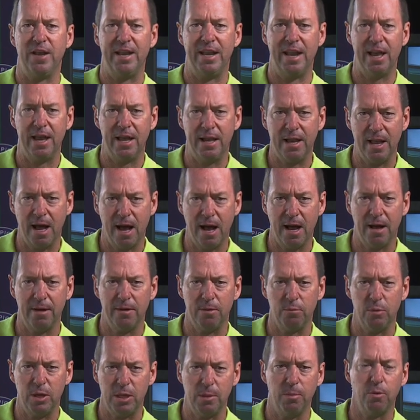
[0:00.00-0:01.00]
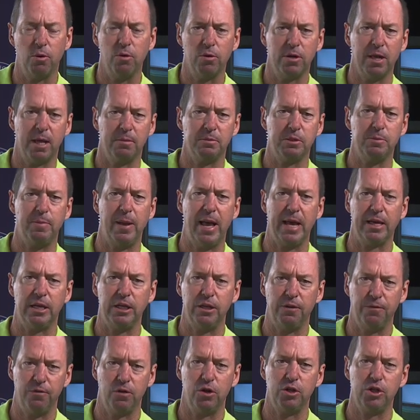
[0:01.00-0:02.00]
and, and uh, when the ball comes back,
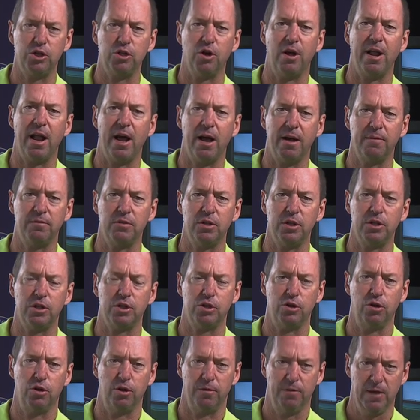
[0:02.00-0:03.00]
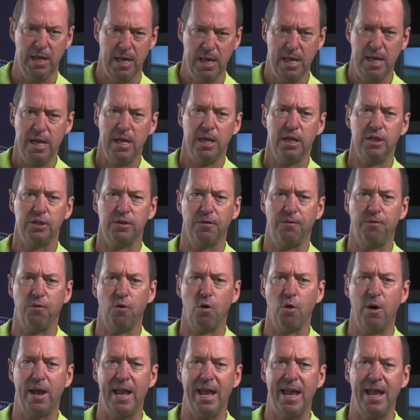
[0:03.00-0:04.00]
his first shot after the serve is a
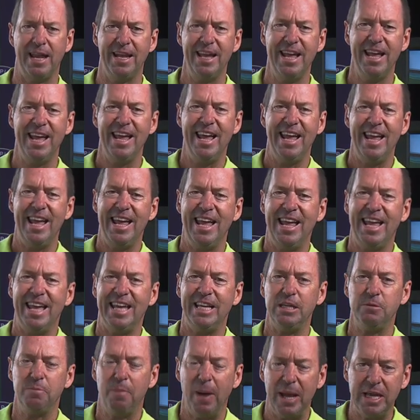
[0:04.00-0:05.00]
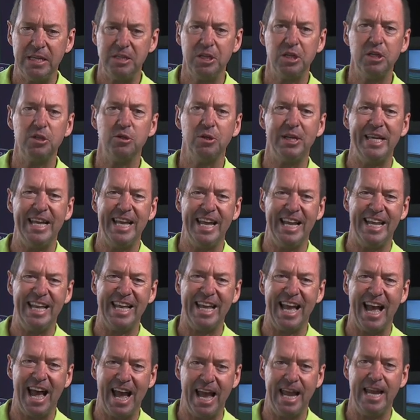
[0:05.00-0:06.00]
forehand. He's basically
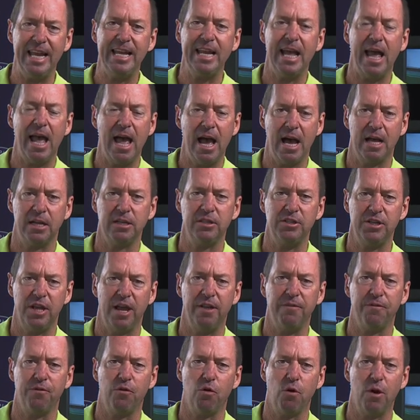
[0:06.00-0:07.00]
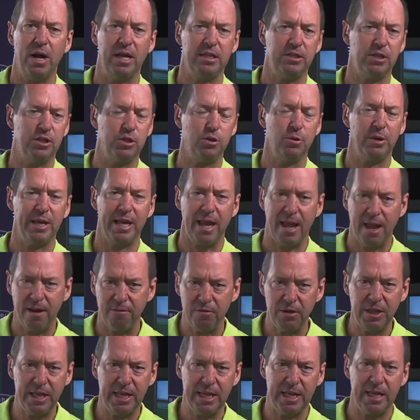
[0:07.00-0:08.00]
hitting 8 out of 10 forehands. He's doing
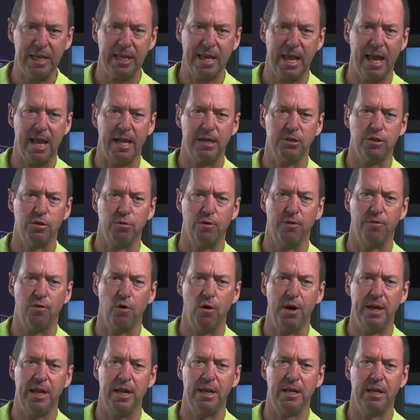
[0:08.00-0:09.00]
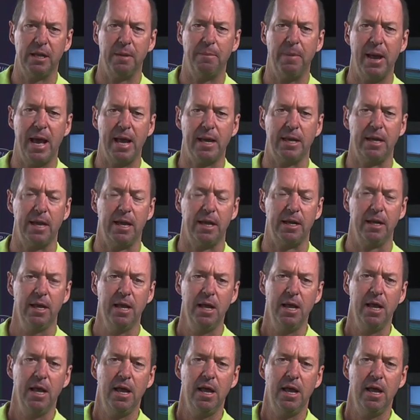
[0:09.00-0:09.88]
everything he can to avoid hitting a backhand.